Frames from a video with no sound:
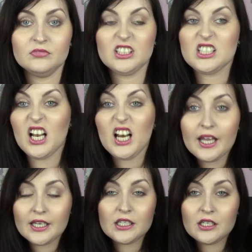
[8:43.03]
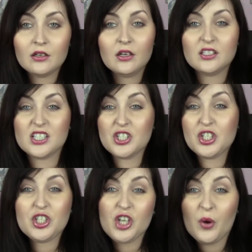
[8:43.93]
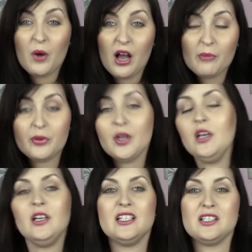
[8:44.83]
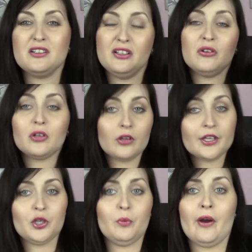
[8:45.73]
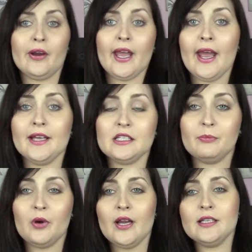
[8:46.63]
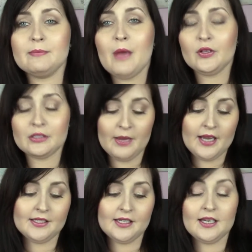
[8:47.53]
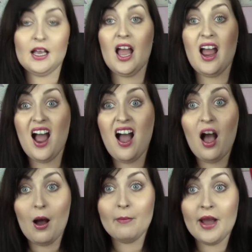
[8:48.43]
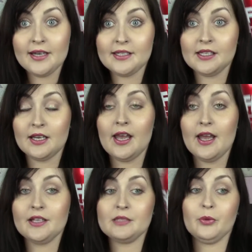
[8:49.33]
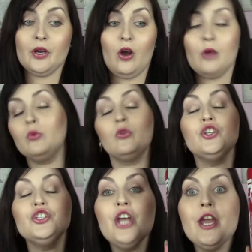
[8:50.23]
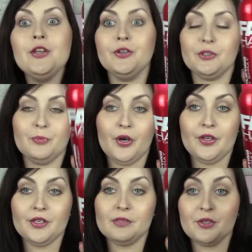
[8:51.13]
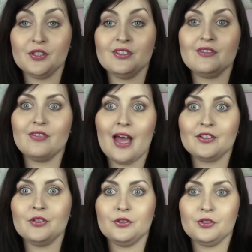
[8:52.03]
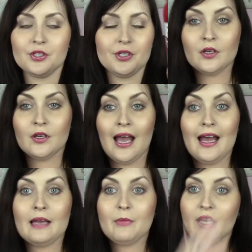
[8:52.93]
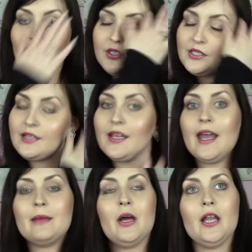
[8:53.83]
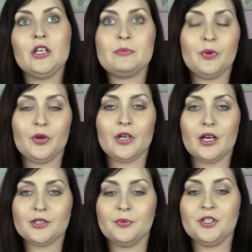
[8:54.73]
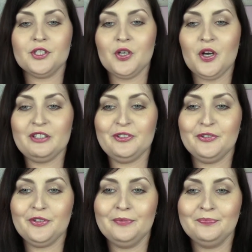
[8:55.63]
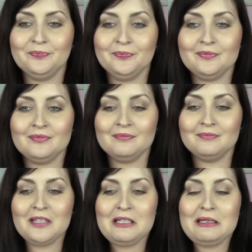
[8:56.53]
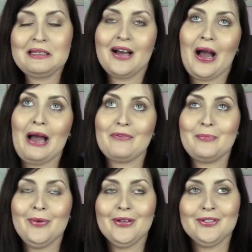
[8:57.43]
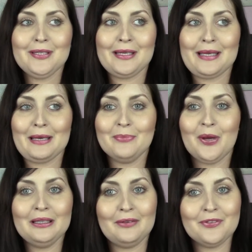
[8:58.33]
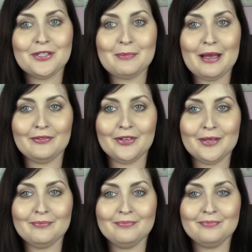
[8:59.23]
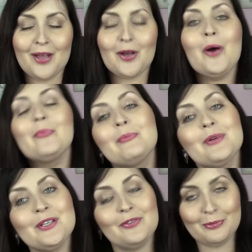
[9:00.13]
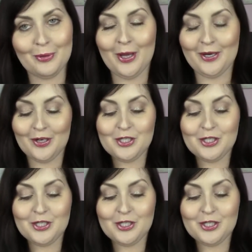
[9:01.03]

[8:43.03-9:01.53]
Doesn't cling, doesn't show up, it doesn't look like you're wearing hairspray. It smells amazing, amazing hairspray. I will continue to buy this because it's that good. And my last thing, my last product, which is kind of, I haven't burned it yet, but I love the smell of it. I can't bring myself to burn it.